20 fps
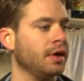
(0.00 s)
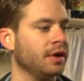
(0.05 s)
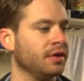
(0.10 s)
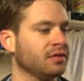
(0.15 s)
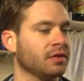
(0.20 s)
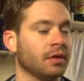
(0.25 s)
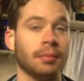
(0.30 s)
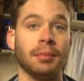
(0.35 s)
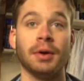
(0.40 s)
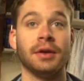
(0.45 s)

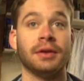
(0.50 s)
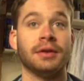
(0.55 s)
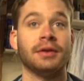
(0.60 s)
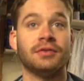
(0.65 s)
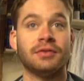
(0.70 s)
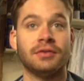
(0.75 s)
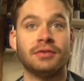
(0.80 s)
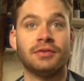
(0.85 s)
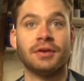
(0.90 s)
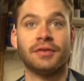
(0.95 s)
is an
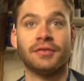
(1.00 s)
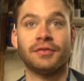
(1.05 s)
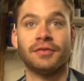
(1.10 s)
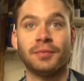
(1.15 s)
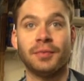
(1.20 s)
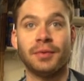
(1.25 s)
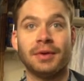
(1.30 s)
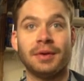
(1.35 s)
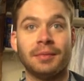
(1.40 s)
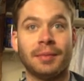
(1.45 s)
abundance of stuff
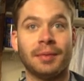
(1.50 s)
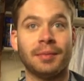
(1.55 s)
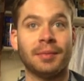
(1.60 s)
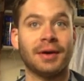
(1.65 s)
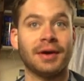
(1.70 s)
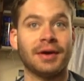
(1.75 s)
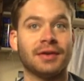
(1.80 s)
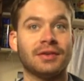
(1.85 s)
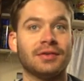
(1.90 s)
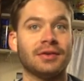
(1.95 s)
to put in my
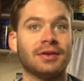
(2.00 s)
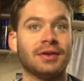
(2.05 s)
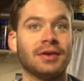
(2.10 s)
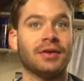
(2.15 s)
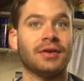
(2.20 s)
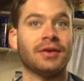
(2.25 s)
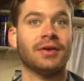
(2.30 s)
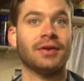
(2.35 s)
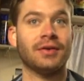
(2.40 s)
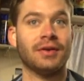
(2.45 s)
pockets in
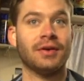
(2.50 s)
here.